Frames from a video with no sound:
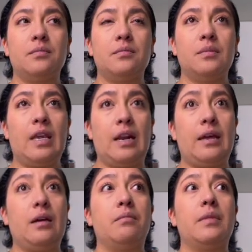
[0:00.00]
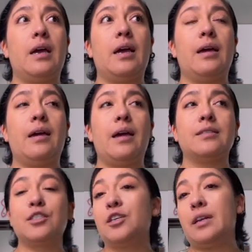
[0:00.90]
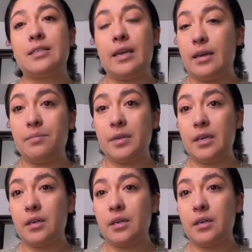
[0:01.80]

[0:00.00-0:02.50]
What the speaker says: that I am as good as I can be,